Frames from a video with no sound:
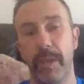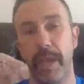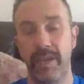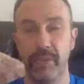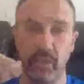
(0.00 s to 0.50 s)

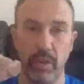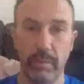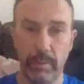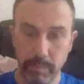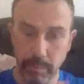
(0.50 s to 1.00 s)
and I try
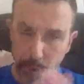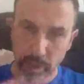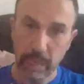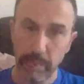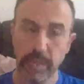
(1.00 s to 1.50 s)
and push
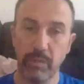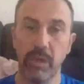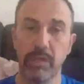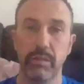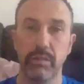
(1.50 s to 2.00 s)
them in the right